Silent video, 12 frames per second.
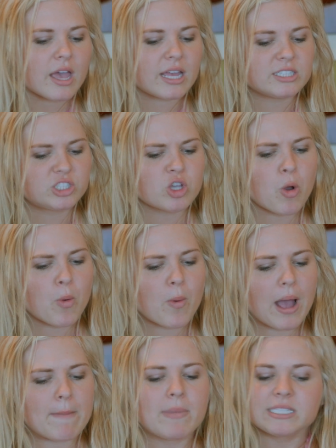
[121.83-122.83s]
And
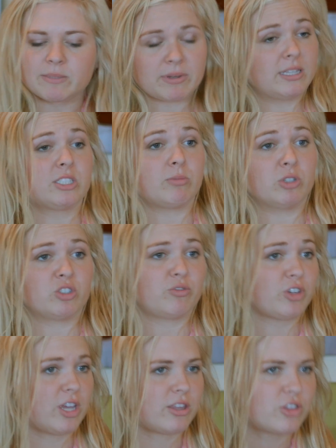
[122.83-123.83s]
so I must have been in this commercial
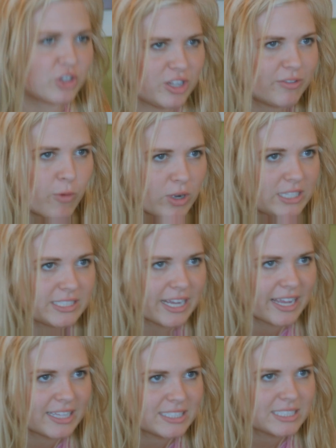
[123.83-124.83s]
for like thirty or forty
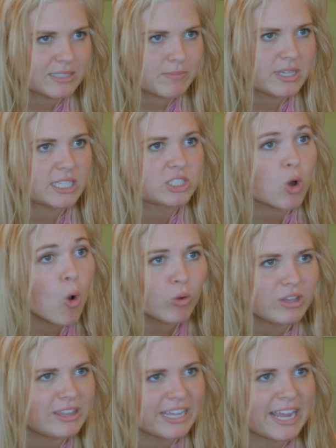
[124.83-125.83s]
seconds, because the
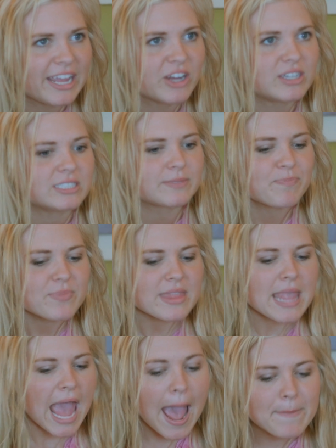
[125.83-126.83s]
only thing I hear is,
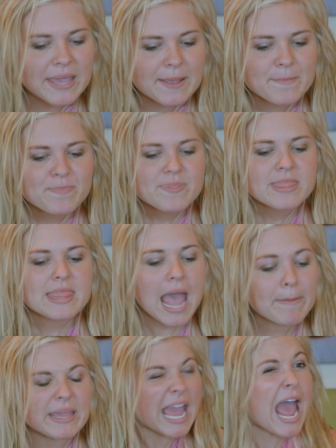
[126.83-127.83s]
Abby,
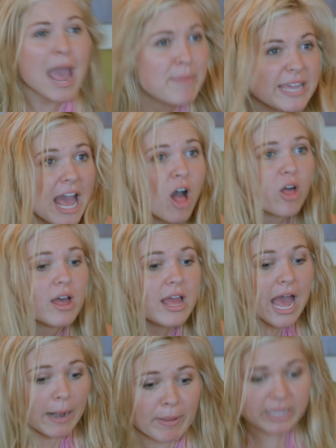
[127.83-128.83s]
Abby, Abigail!
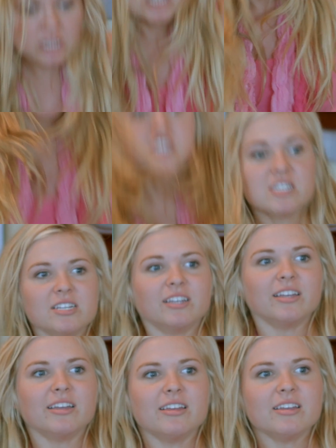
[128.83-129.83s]
And I'm like, oh.
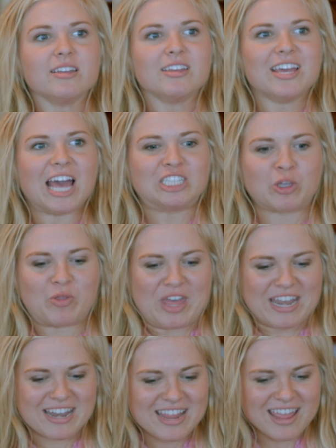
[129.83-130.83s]
And so
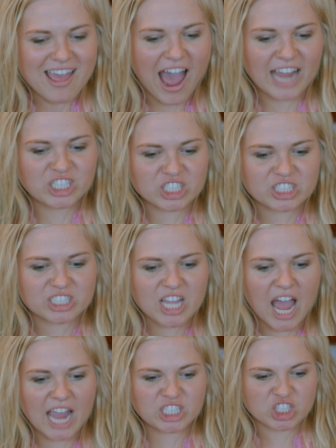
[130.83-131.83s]
then I just,
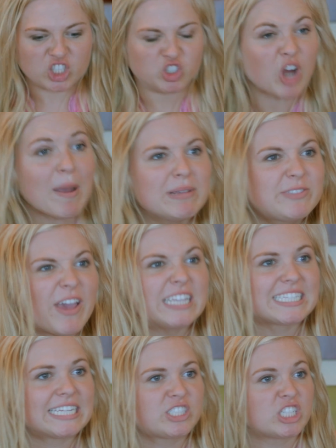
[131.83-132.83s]
I just grab his
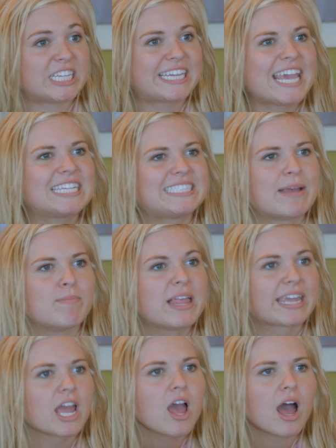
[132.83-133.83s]
face and I start to kiss him.
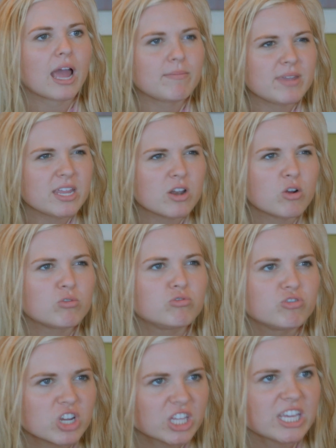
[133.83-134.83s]
Like, I mean,
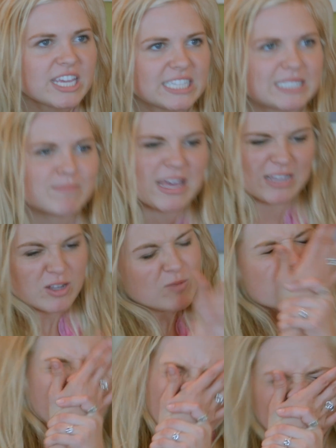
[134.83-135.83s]
really kiss him. Like,
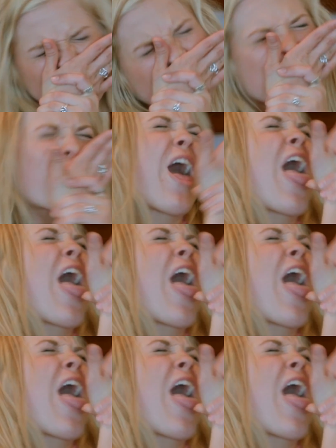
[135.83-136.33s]
mm,